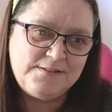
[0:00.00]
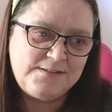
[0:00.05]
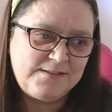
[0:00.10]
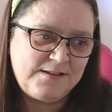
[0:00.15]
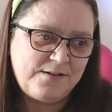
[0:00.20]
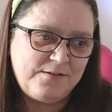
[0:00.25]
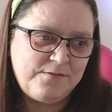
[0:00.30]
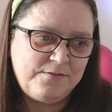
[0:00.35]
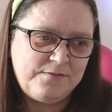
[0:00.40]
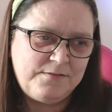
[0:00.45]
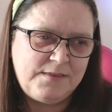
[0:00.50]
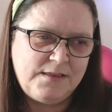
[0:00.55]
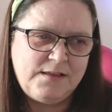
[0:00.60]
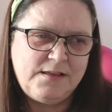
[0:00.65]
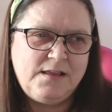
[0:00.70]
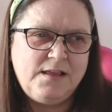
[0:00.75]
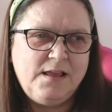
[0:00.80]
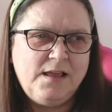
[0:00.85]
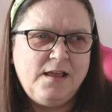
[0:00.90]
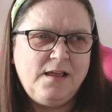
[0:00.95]
So
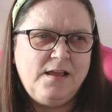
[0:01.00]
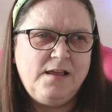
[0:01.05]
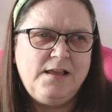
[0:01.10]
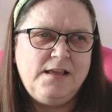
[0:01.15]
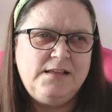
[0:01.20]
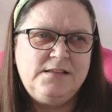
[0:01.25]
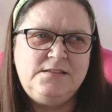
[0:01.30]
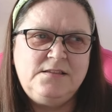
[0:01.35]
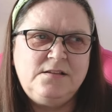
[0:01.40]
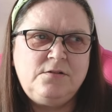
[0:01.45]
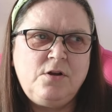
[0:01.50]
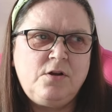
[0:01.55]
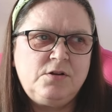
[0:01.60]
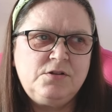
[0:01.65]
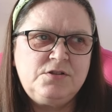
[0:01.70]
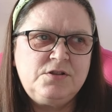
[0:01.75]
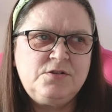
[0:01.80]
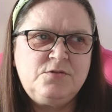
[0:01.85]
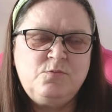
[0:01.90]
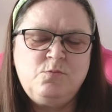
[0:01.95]
it's
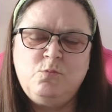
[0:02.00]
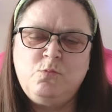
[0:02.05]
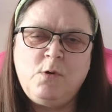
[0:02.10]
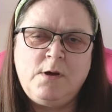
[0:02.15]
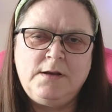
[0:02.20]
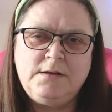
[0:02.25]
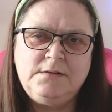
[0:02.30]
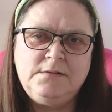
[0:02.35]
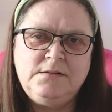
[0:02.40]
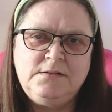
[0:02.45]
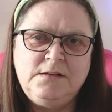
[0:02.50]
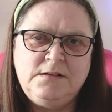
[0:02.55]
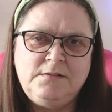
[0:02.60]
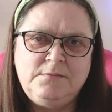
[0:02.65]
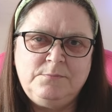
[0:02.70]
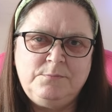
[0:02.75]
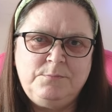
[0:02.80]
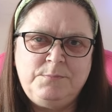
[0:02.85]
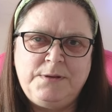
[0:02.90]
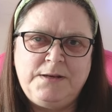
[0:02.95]
not just
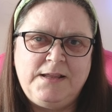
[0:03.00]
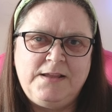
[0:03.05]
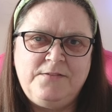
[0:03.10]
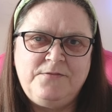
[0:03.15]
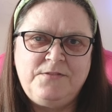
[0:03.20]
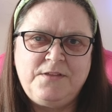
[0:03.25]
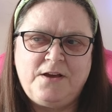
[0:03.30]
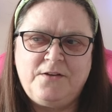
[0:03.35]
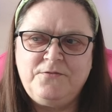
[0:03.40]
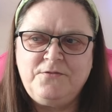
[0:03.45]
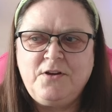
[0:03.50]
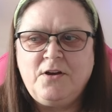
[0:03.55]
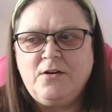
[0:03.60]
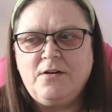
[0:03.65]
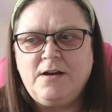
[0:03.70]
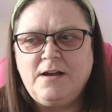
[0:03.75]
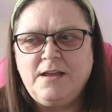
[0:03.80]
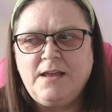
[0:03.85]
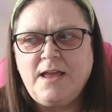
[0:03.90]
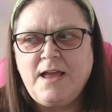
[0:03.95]
one belief that I've
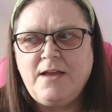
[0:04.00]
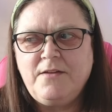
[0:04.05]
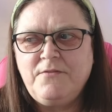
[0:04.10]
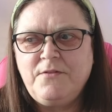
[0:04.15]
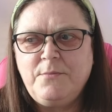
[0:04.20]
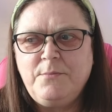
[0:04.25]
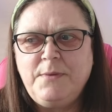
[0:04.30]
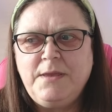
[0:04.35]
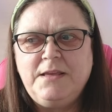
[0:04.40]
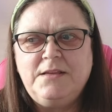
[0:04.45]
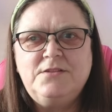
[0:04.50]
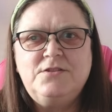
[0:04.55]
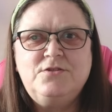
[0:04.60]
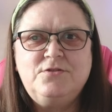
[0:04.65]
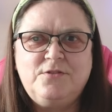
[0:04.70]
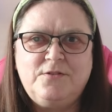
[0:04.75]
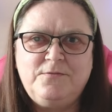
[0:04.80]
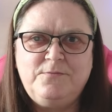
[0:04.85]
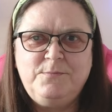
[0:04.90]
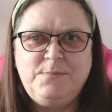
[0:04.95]
got. I have a
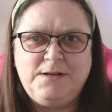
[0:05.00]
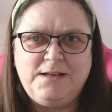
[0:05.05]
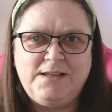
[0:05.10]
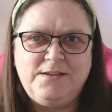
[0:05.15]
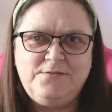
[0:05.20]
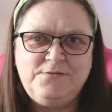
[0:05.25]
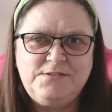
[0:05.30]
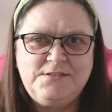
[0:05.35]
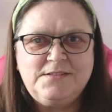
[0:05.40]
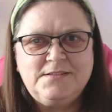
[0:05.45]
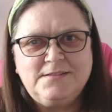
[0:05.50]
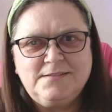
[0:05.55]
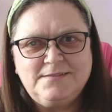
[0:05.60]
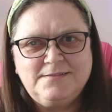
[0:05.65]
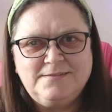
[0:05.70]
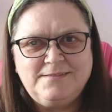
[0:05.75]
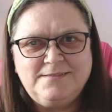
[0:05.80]
mixture of beliefs.